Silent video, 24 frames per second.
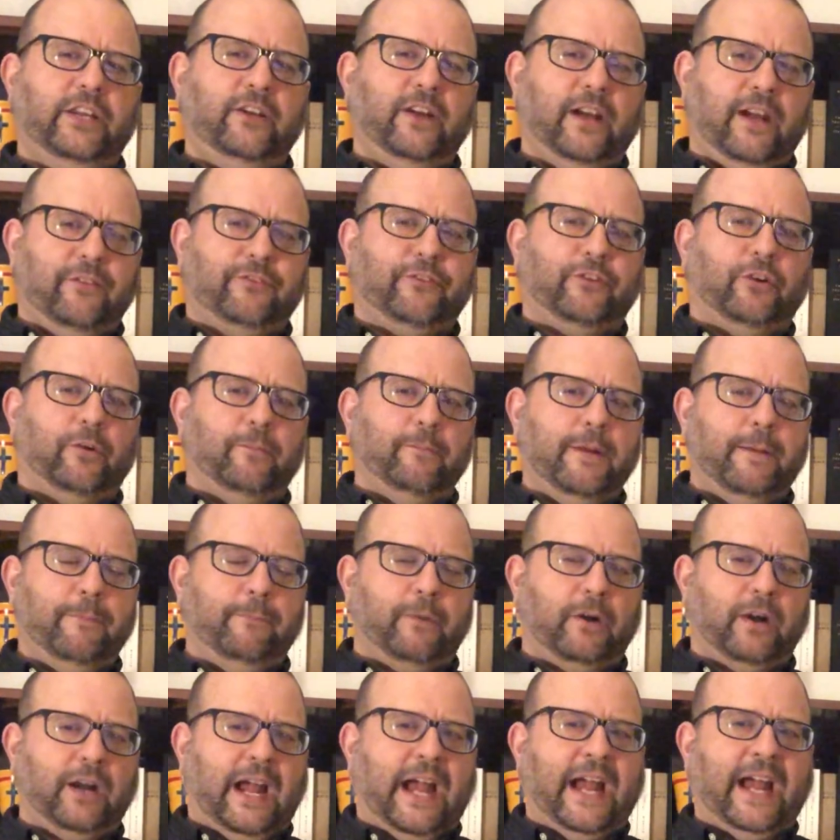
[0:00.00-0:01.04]
you have to
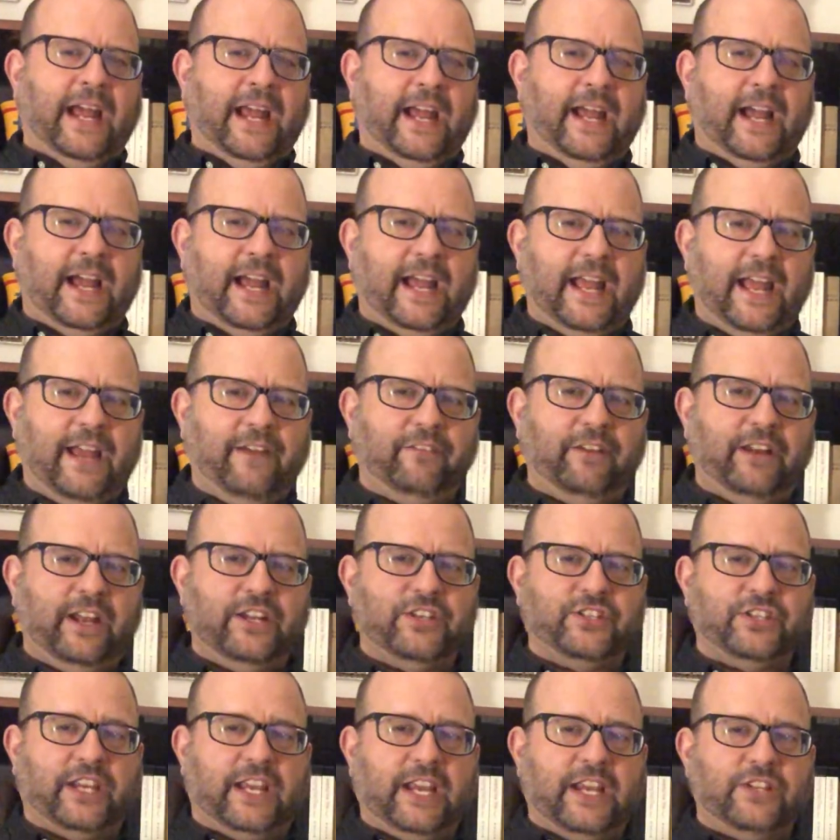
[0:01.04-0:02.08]
remember I have an
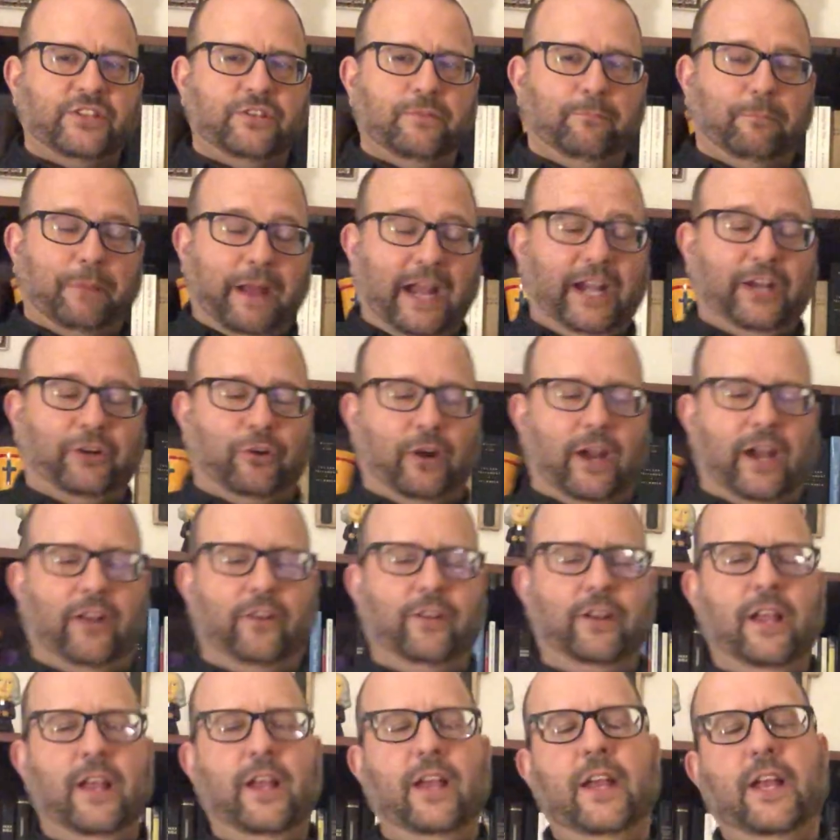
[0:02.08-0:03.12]
education
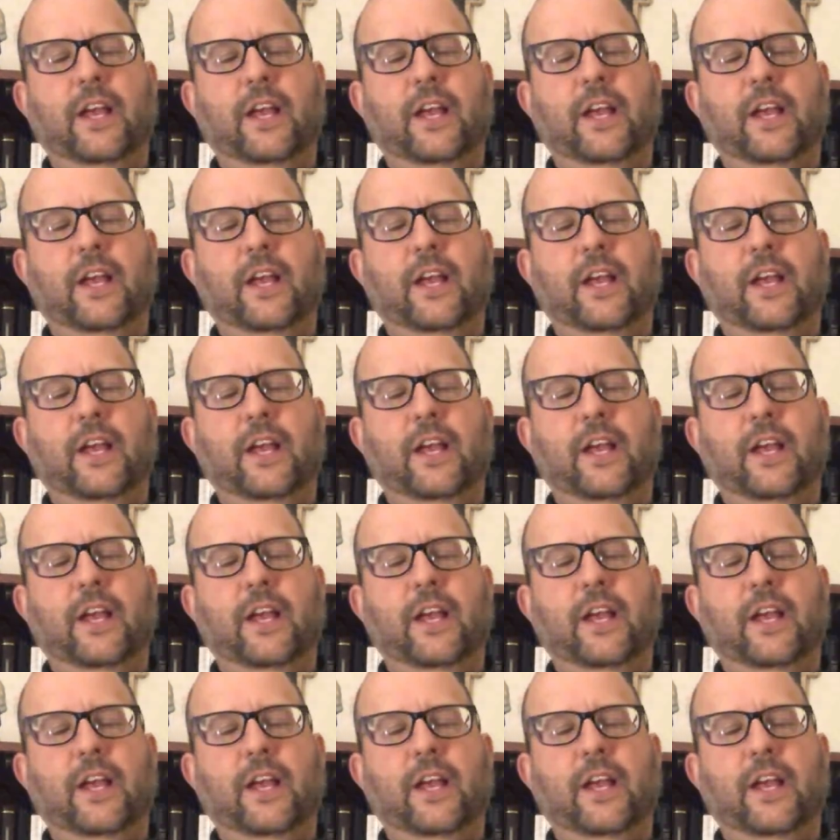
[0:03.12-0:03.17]
background.